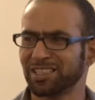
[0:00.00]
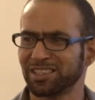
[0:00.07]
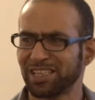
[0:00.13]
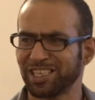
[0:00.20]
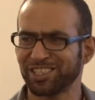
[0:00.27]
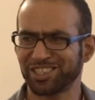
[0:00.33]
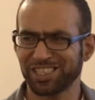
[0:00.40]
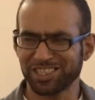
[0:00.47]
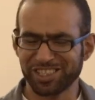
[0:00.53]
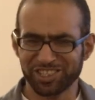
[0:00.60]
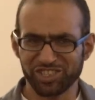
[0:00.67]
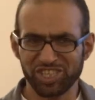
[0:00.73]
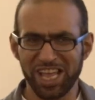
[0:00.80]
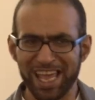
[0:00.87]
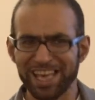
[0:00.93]
That
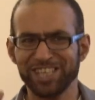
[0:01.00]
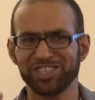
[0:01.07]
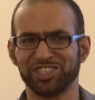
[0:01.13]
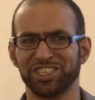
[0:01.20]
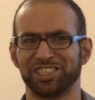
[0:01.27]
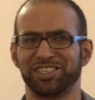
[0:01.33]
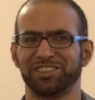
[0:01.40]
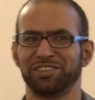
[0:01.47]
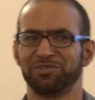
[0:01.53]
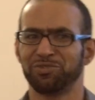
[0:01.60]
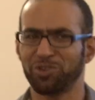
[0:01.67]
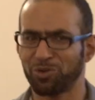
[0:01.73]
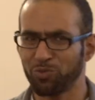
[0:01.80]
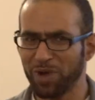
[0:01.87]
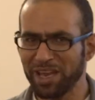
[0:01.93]
just challenge it
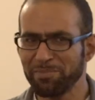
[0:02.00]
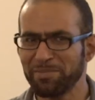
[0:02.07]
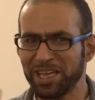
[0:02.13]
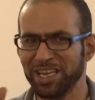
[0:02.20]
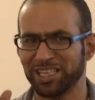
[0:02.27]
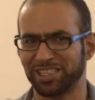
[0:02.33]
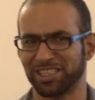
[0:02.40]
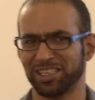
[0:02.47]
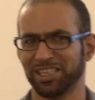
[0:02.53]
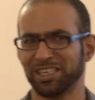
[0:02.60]
for one minute